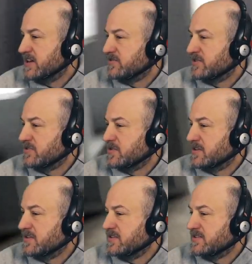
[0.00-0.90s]
on the
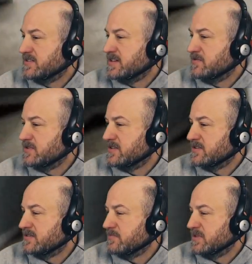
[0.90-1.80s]
wall. You can see where
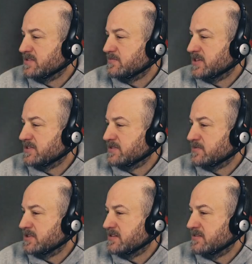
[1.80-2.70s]
there's been some touch-ups
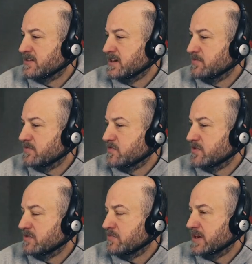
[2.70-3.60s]
done already before in
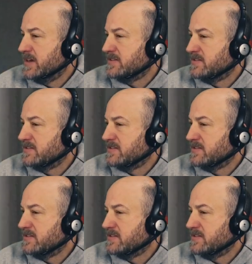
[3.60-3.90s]
the past.